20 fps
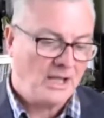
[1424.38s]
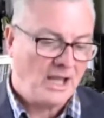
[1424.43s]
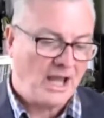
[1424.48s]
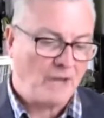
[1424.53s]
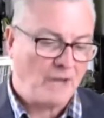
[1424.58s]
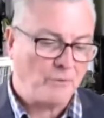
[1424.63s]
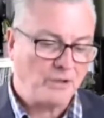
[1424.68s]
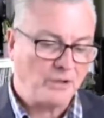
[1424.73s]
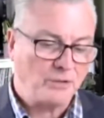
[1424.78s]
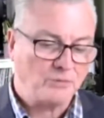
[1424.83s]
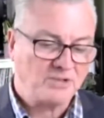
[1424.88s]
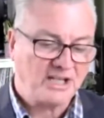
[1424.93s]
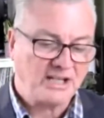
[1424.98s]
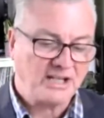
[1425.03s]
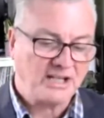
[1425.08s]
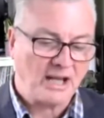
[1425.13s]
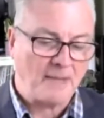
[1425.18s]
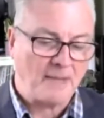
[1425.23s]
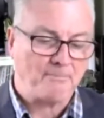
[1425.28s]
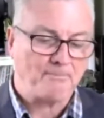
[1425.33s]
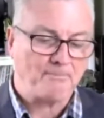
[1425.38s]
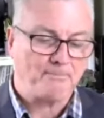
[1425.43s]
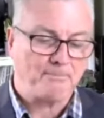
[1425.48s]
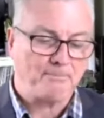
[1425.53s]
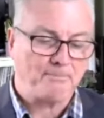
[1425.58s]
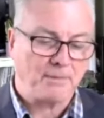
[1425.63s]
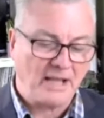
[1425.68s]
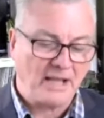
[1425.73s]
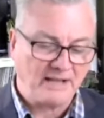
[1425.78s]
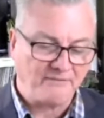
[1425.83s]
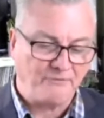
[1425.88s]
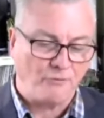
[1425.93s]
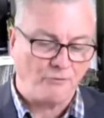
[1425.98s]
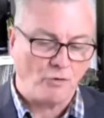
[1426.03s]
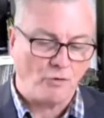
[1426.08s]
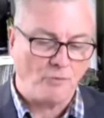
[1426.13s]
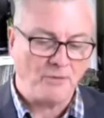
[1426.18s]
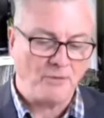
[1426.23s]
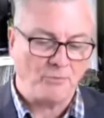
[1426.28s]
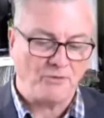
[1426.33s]
And we looked at a
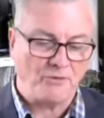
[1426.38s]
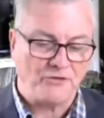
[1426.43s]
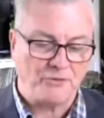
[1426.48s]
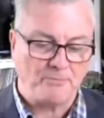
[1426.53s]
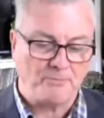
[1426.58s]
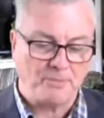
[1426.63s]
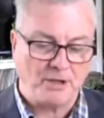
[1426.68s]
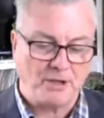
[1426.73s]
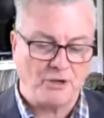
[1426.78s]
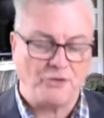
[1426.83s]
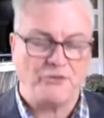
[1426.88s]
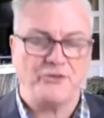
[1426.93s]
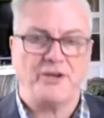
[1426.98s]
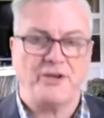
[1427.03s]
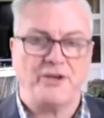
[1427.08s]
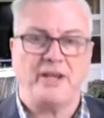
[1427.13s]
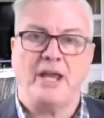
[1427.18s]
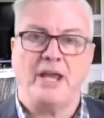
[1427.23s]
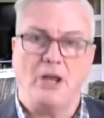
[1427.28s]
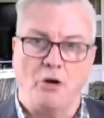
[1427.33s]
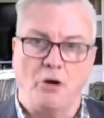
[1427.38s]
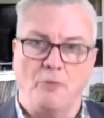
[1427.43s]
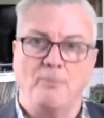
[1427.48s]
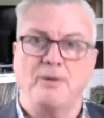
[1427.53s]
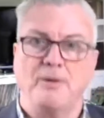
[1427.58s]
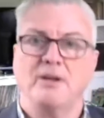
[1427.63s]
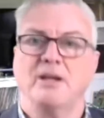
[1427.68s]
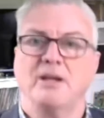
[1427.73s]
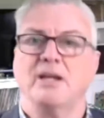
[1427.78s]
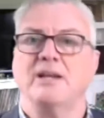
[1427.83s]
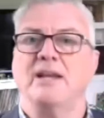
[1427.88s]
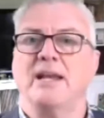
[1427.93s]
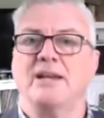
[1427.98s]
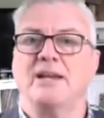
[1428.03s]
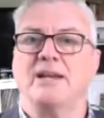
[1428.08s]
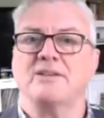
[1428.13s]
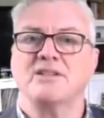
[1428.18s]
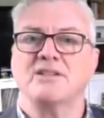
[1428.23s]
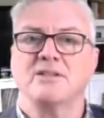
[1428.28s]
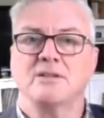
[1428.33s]
platform that was supposed to help
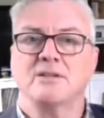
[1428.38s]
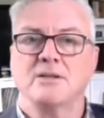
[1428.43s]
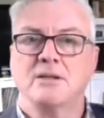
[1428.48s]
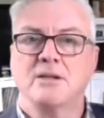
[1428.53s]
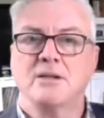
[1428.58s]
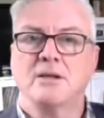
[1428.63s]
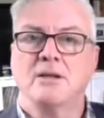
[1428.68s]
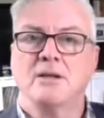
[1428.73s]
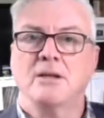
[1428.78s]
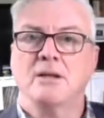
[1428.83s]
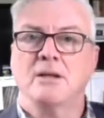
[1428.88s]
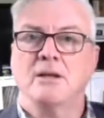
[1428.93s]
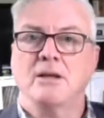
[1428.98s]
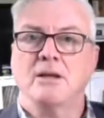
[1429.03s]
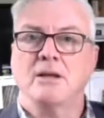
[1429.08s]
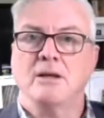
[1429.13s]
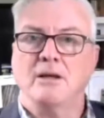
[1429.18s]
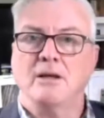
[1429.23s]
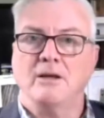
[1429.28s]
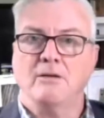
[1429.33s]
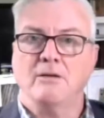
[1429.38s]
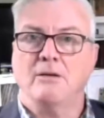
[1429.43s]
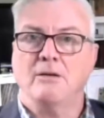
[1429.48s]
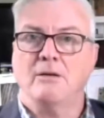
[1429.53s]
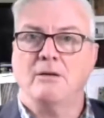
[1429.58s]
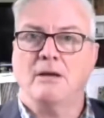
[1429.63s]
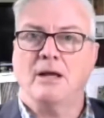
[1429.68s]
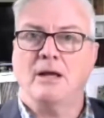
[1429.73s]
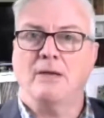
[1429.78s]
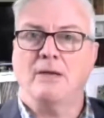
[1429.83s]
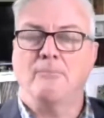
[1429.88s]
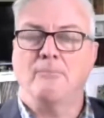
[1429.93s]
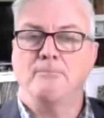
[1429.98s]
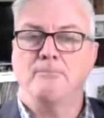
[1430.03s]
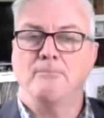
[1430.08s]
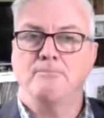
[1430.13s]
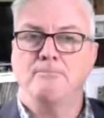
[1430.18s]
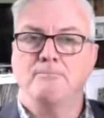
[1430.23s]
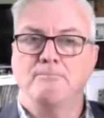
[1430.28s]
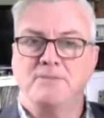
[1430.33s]
connect um,
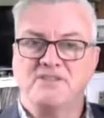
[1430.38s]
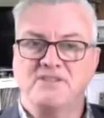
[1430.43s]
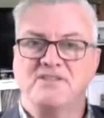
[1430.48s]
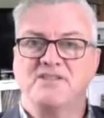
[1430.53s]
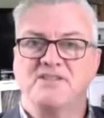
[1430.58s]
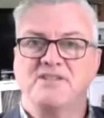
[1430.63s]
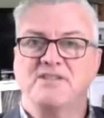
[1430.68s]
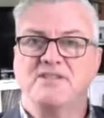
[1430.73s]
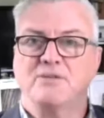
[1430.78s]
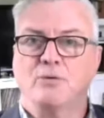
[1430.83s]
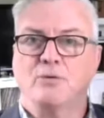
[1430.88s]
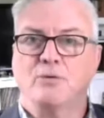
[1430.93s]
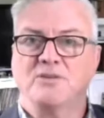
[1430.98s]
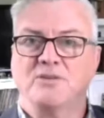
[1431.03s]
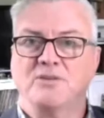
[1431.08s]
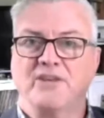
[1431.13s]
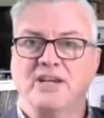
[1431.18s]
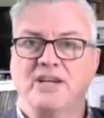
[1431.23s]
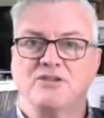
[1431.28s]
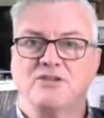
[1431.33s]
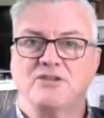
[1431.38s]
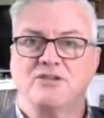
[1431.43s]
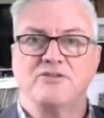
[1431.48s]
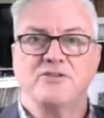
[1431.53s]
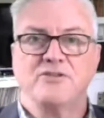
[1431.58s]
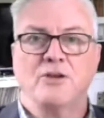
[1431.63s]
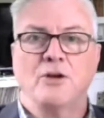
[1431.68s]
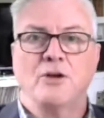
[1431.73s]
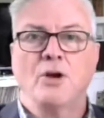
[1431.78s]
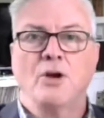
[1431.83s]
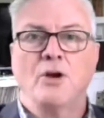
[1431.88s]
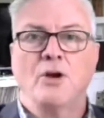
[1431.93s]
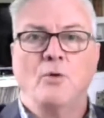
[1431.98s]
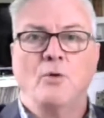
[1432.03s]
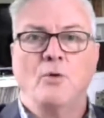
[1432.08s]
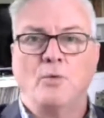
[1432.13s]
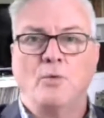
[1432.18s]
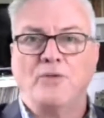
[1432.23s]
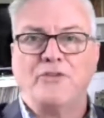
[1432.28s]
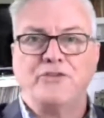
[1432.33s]
businesses, organizations
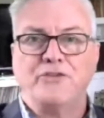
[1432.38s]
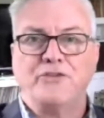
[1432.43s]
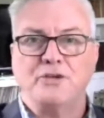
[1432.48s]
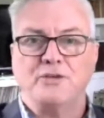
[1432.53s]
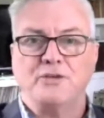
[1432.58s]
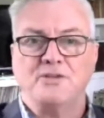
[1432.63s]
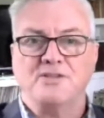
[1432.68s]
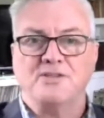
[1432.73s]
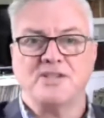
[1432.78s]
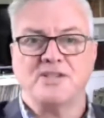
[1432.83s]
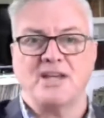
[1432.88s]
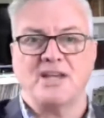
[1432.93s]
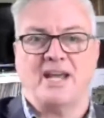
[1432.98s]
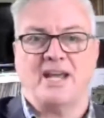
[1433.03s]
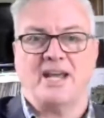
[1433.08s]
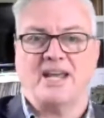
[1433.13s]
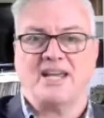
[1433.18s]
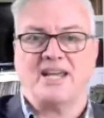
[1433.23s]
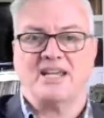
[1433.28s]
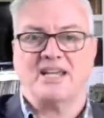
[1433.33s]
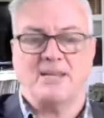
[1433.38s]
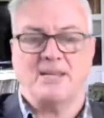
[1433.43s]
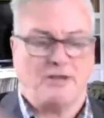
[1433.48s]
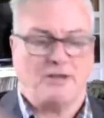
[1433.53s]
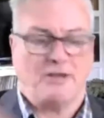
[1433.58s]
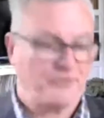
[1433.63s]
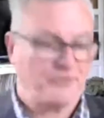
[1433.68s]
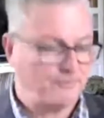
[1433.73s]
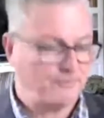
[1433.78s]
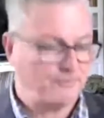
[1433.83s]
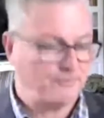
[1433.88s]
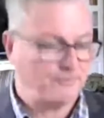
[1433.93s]
with students and academics.